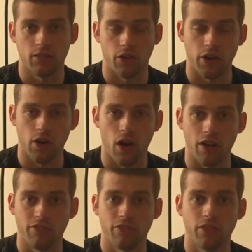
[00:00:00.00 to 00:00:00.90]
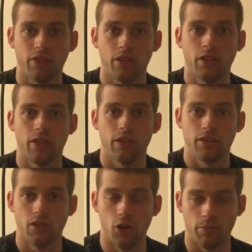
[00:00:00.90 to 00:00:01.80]
Turn it off,
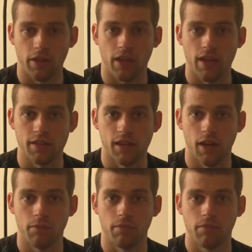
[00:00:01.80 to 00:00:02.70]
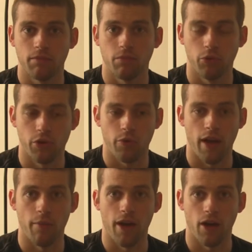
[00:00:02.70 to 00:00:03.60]
open the case up, pull your
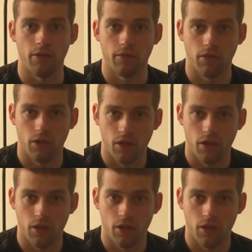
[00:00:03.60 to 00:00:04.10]
RAM out,